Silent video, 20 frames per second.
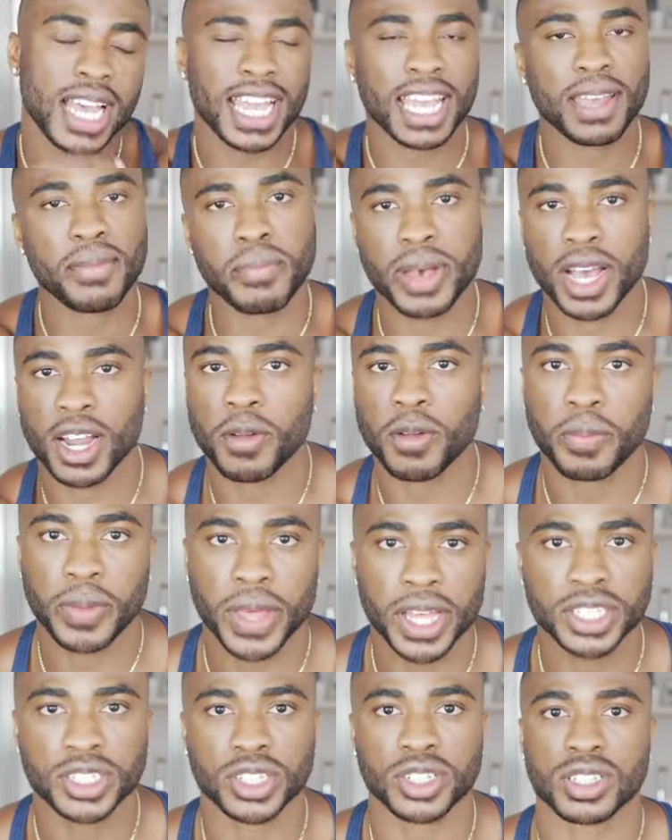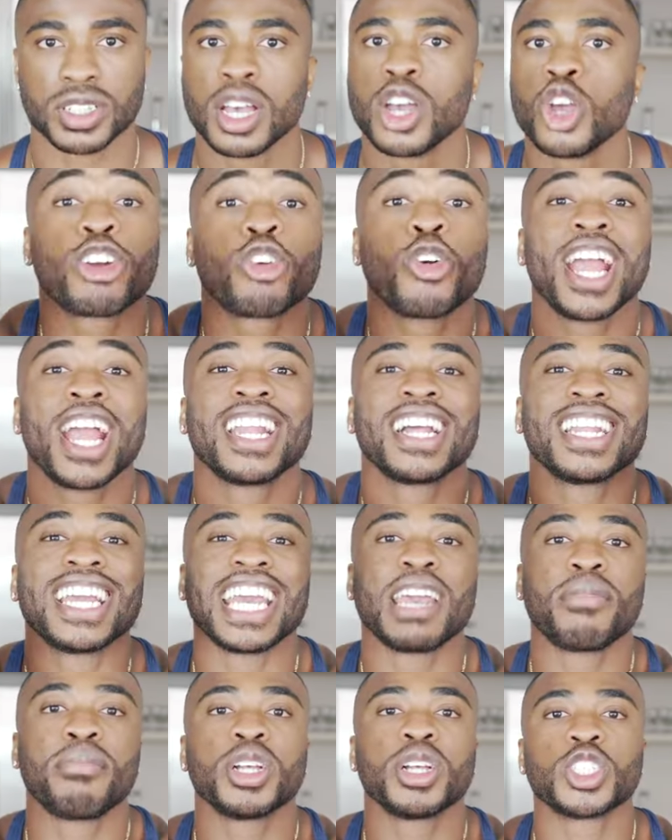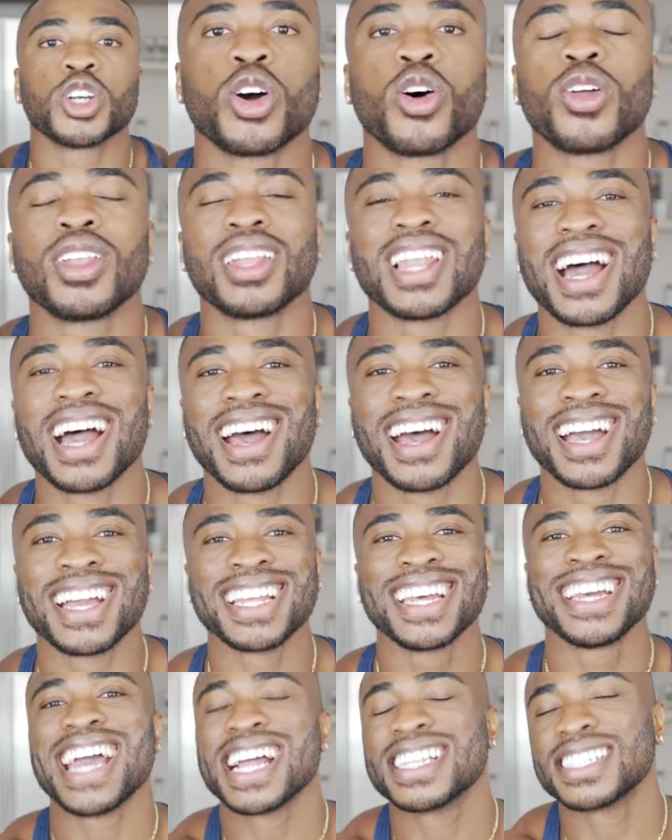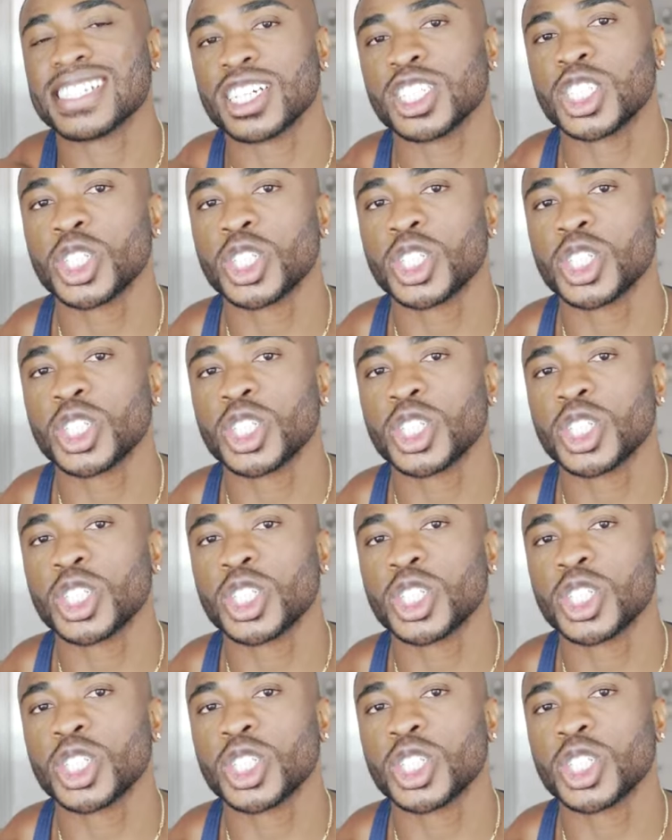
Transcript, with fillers: taking better pictures, creating an image online that's